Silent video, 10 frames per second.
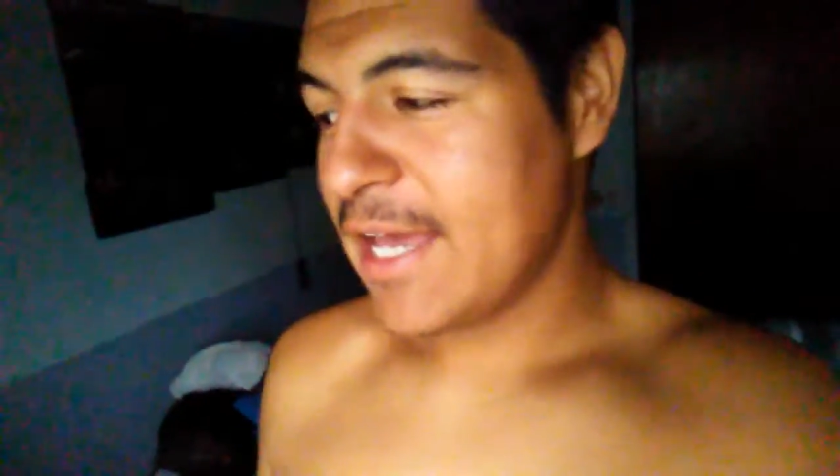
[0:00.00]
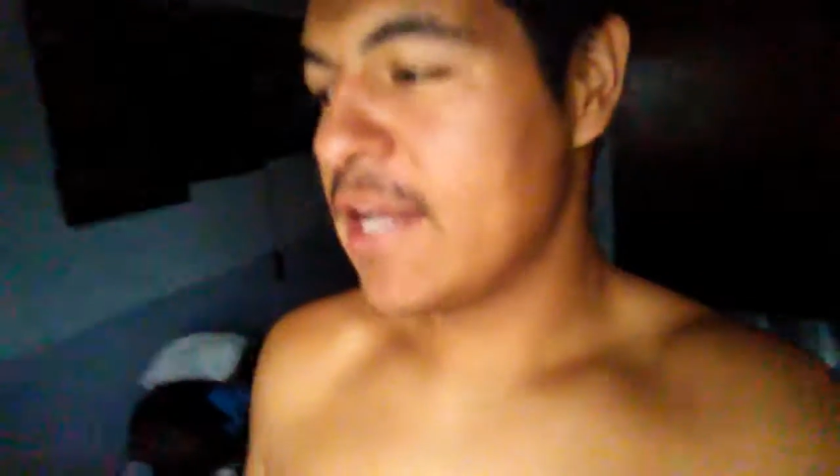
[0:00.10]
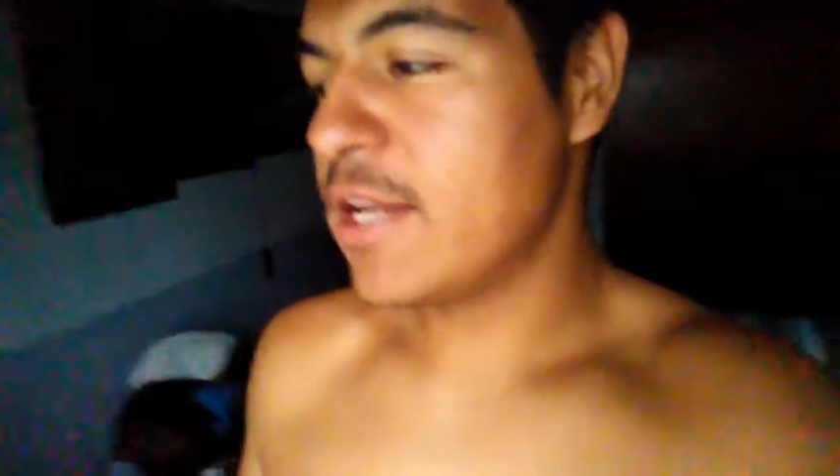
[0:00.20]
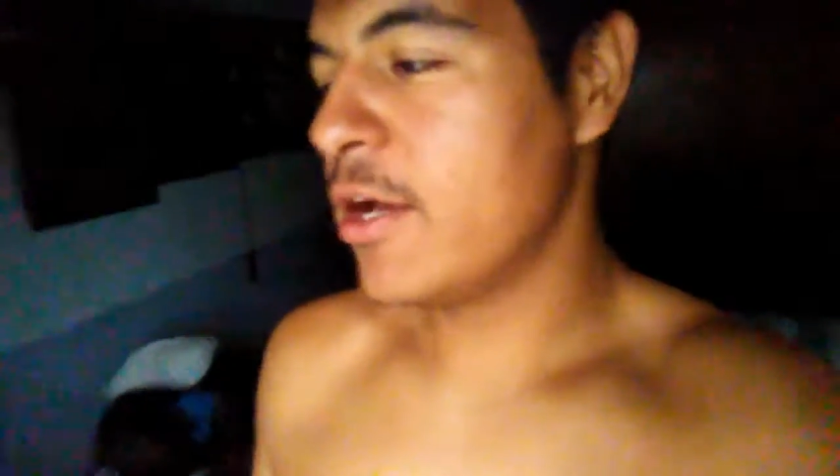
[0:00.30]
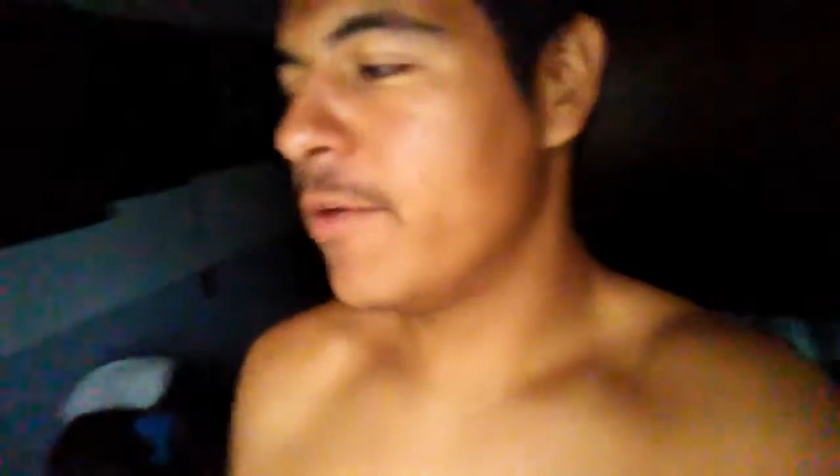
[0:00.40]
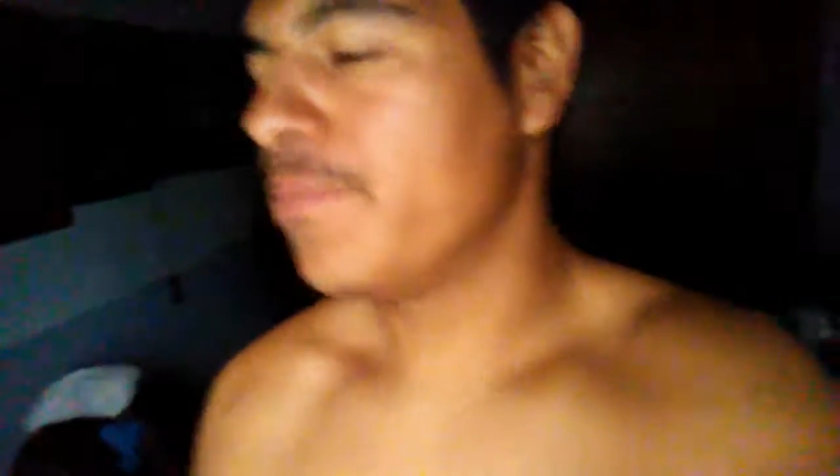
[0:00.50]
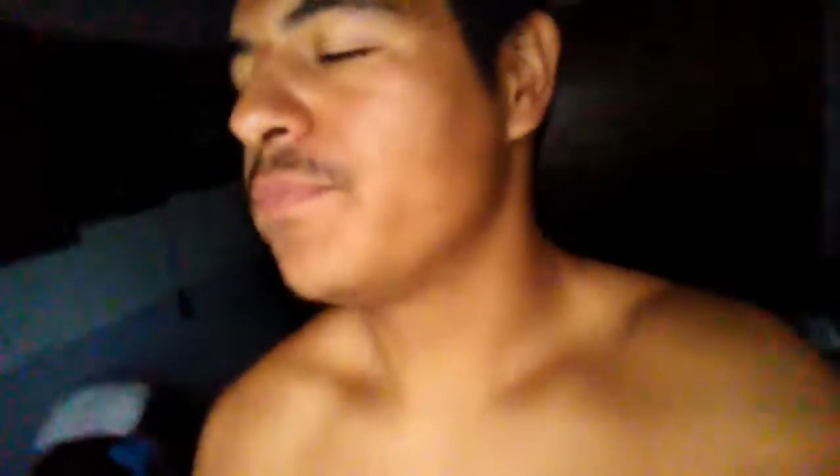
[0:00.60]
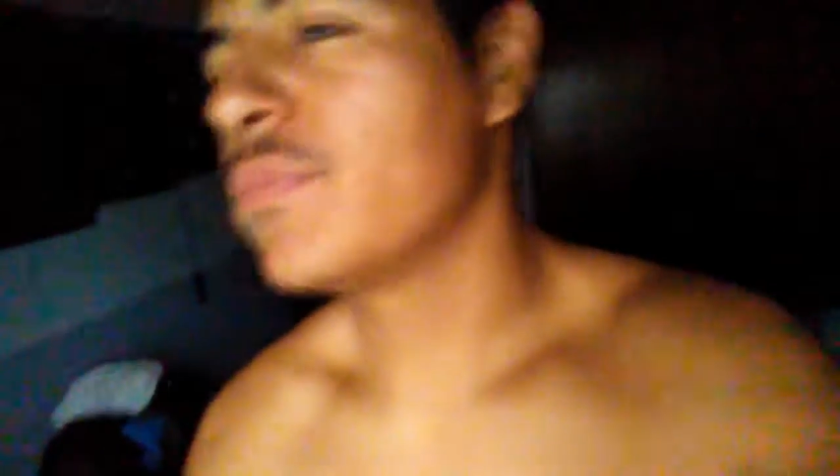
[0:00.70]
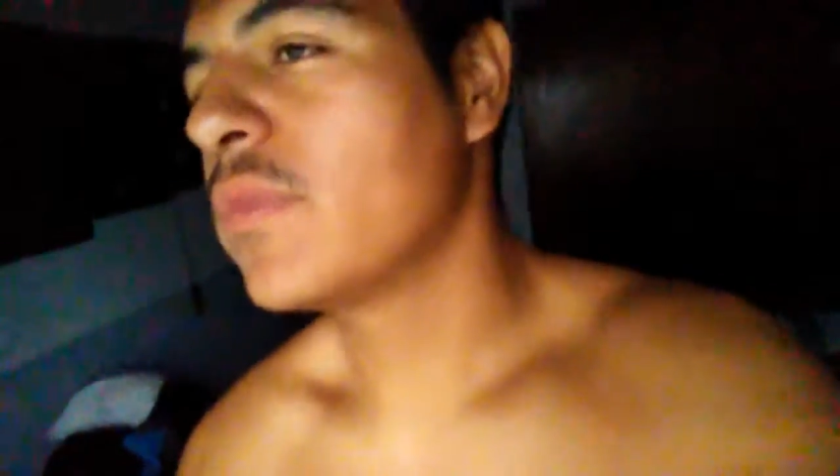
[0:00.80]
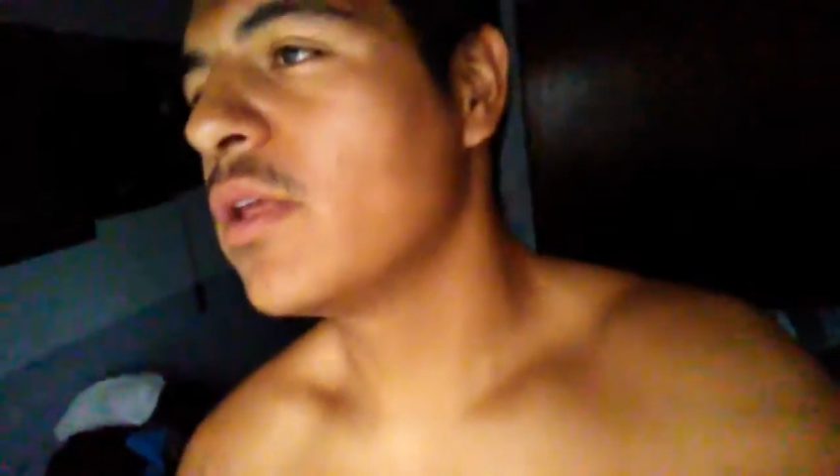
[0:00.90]
and
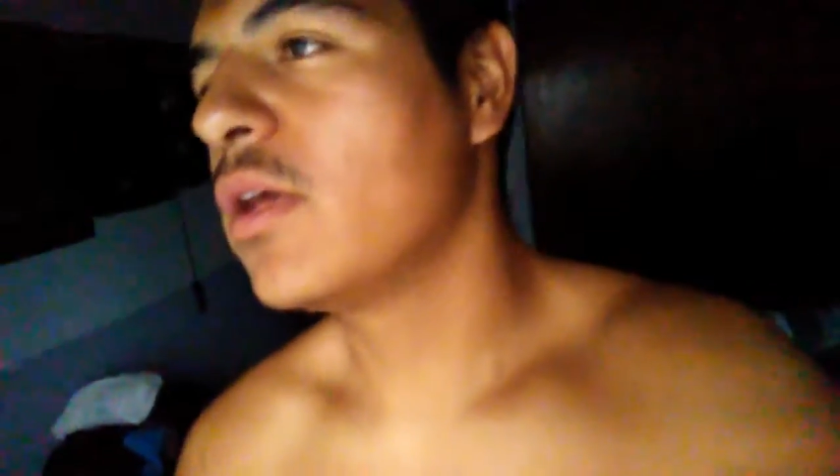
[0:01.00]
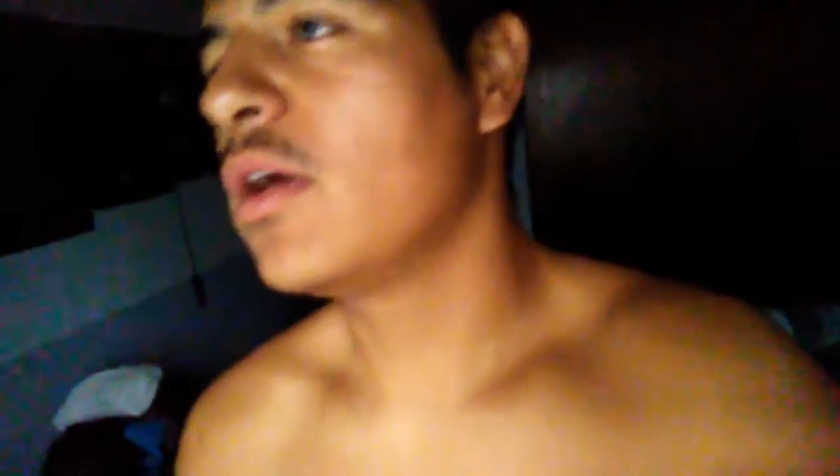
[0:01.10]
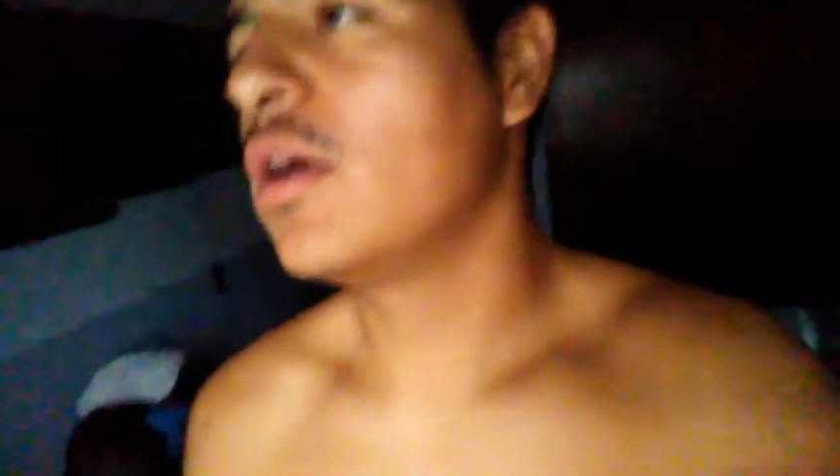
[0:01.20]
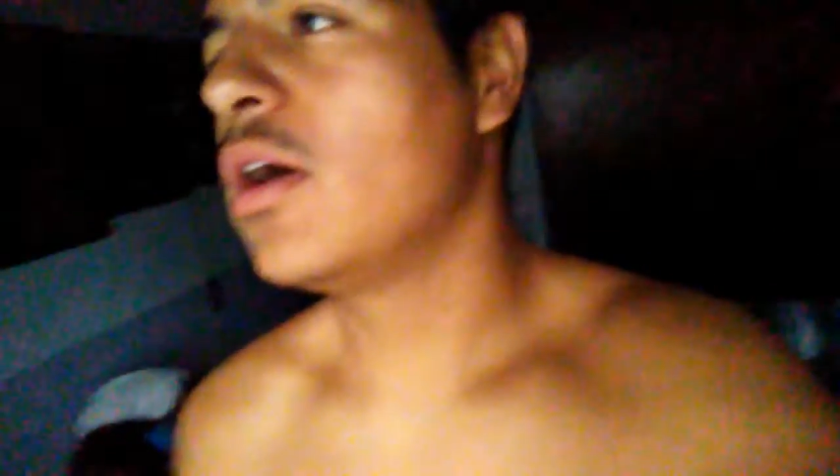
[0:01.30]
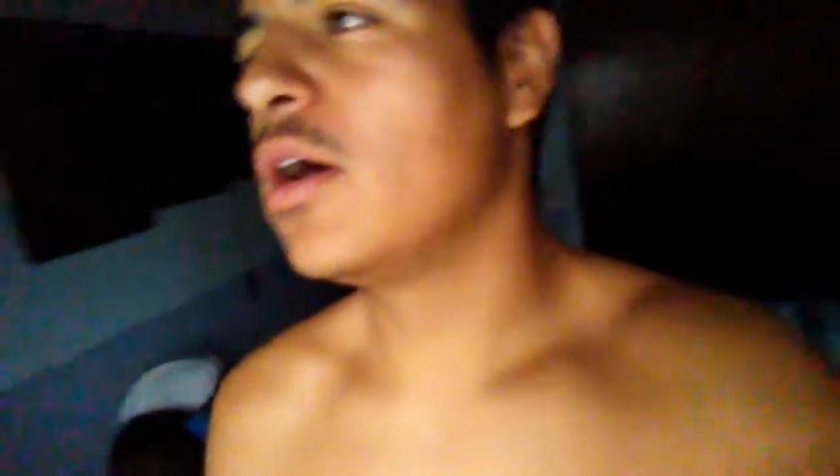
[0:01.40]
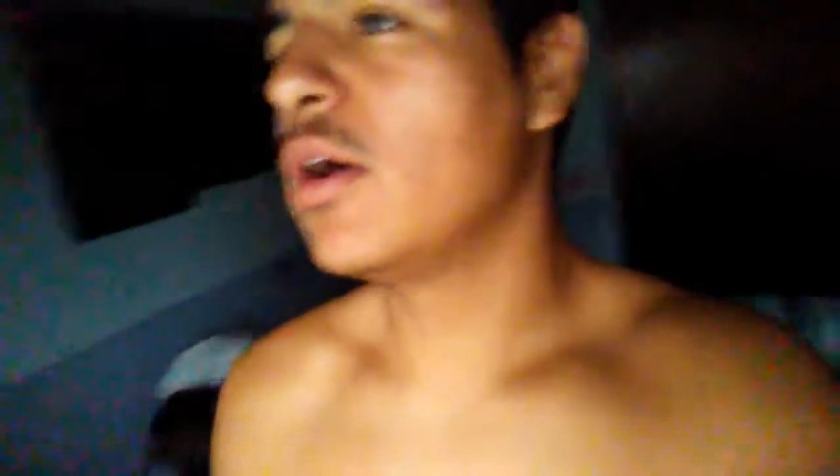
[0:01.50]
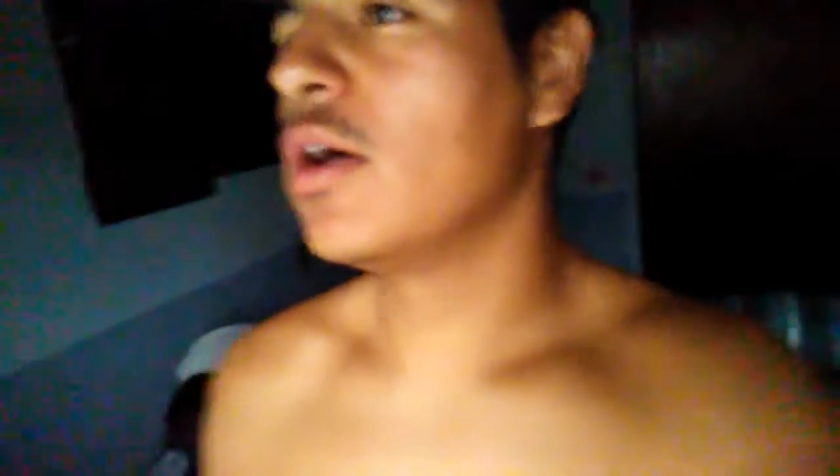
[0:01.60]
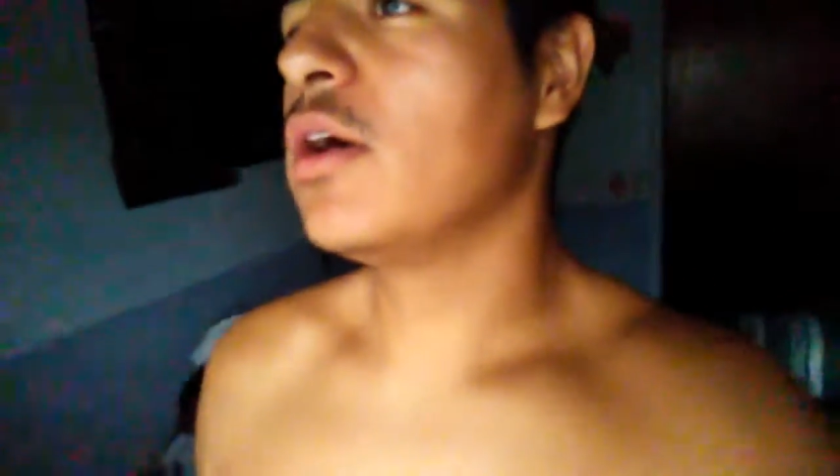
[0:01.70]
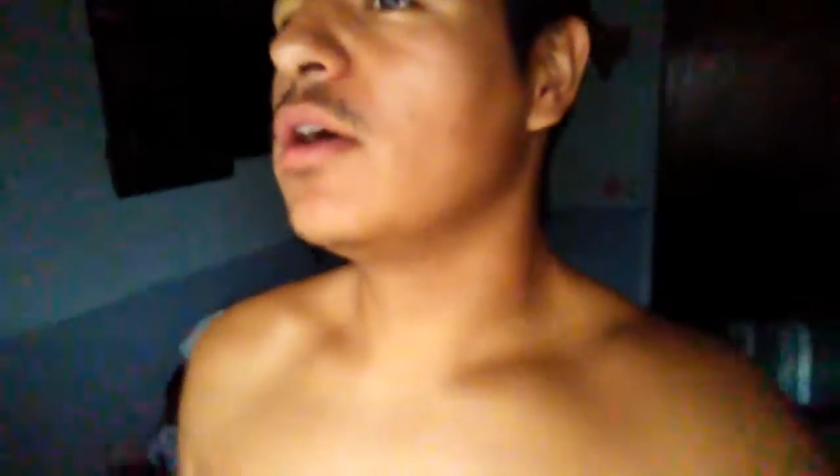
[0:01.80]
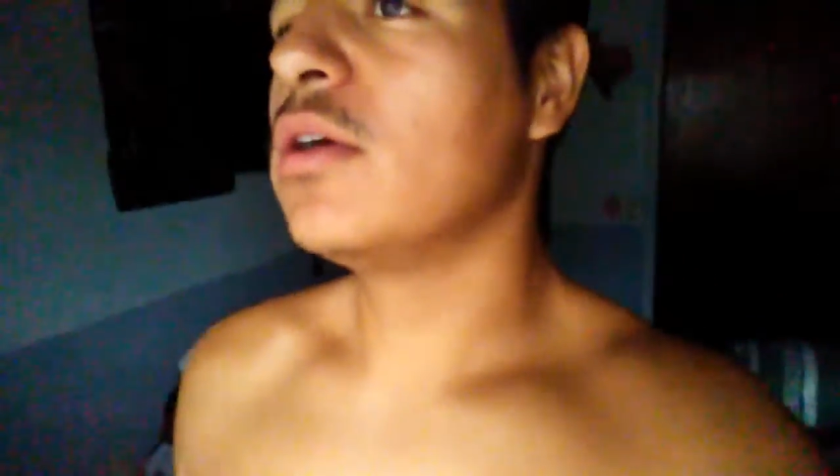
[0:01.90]

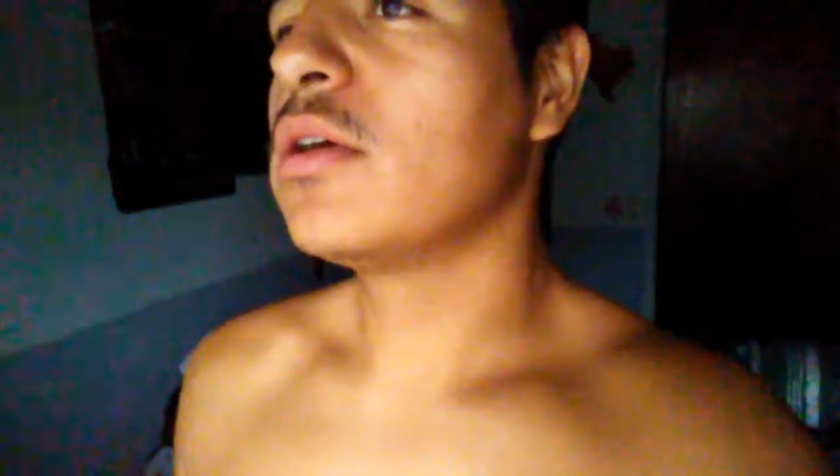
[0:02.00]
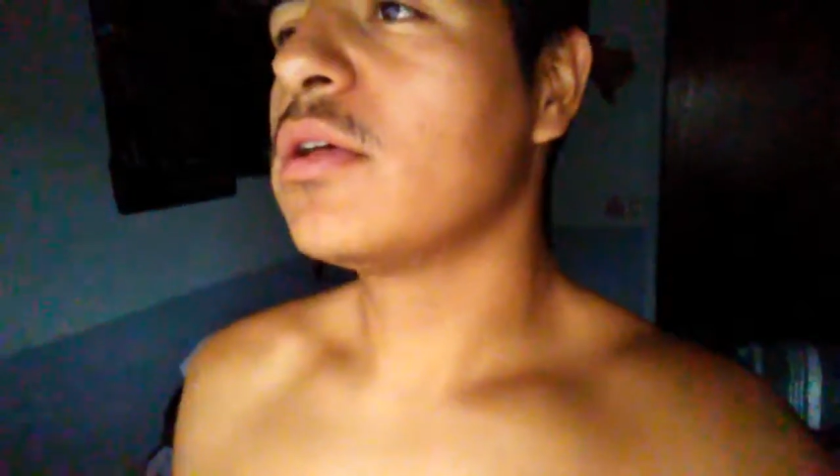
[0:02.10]
uh